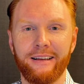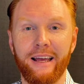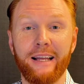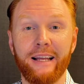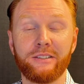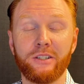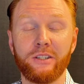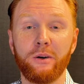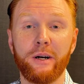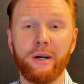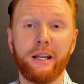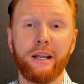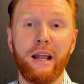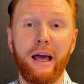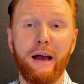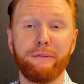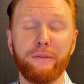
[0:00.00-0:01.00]
And so in
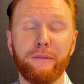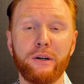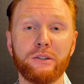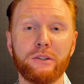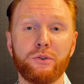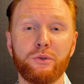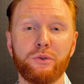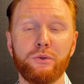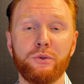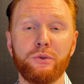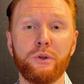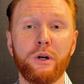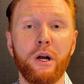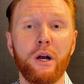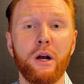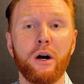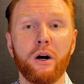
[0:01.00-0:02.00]
an effort
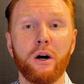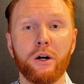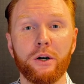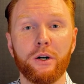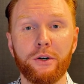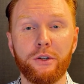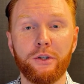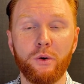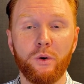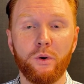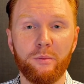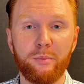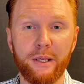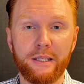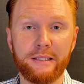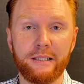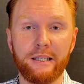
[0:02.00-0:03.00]
to earn your
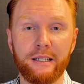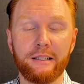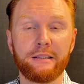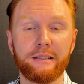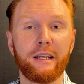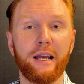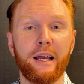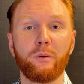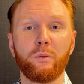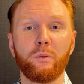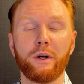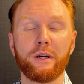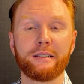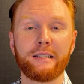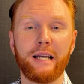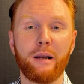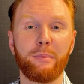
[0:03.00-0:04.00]
business and
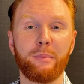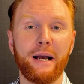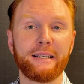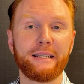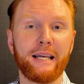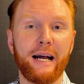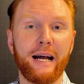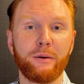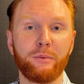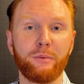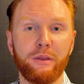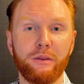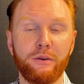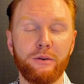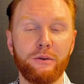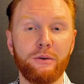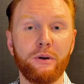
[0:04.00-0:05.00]
work side by side with
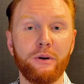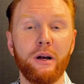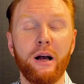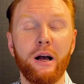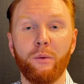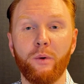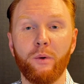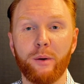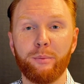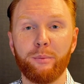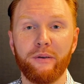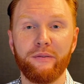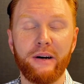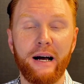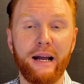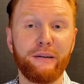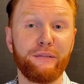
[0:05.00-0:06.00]
you, want to
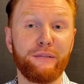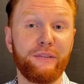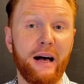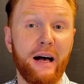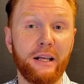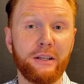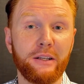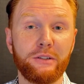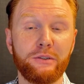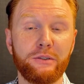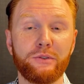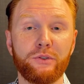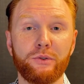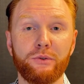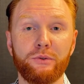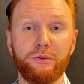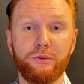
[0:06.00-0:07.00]
provide value
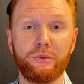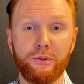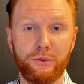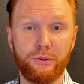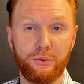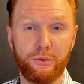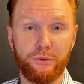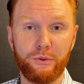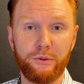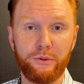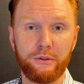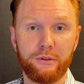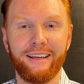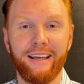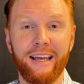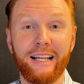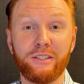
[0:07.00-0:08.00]
to you.
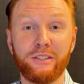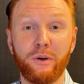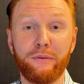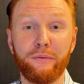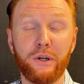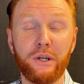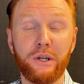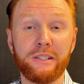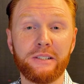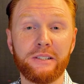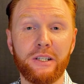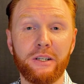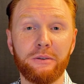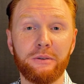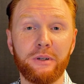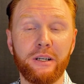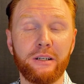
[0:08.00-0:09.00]
And so if you're
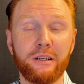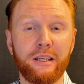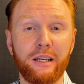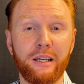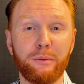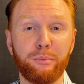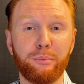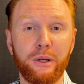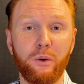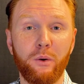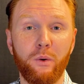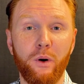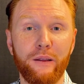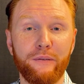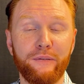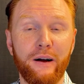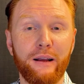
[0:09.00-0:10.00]
considering getting
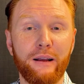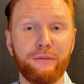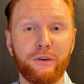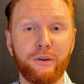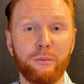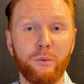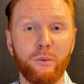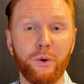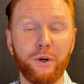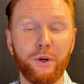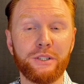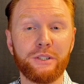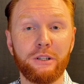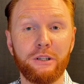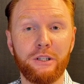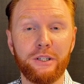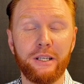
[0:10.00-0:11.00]
pre-qualified for a mortgage
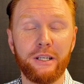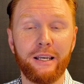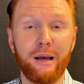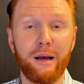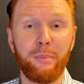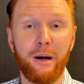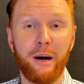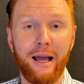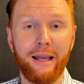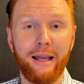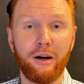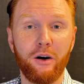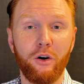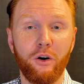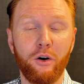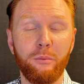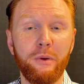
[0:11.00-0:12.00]
or looking at buying a
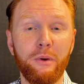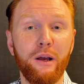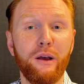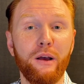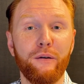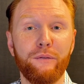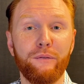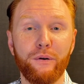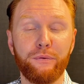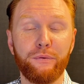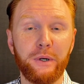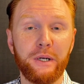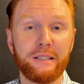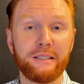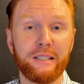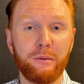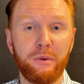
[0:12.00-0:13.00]
home, feel free
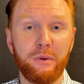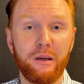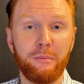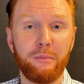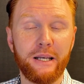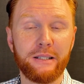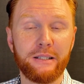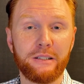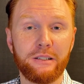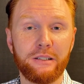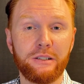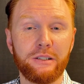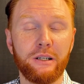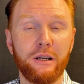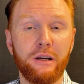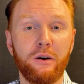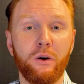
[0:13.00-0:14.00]
to send me a
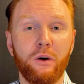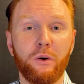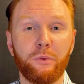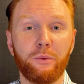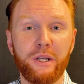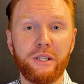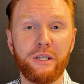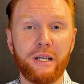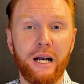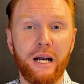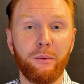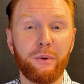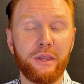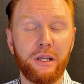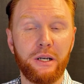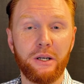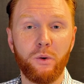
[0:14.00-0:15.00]
message or reach out
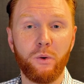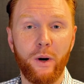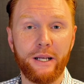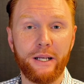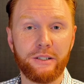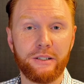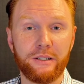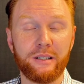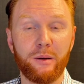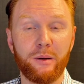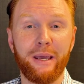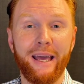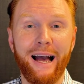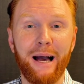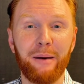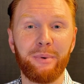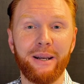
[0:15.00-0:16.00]
with any questions. I'd be
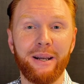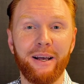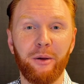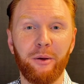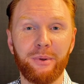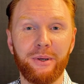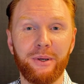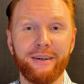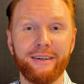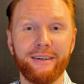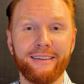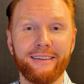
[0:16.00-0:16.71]
happy to help you.